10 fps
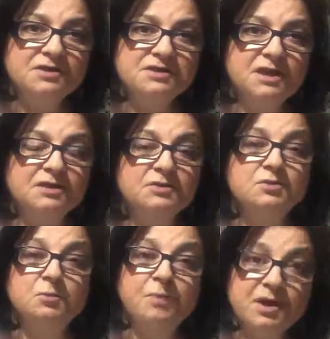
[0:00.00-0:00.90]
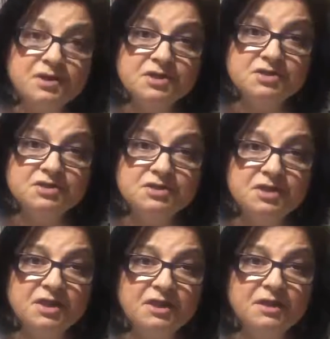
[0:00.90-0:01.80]
decided to punish
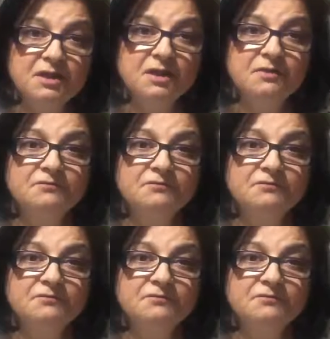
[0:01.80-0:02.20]
the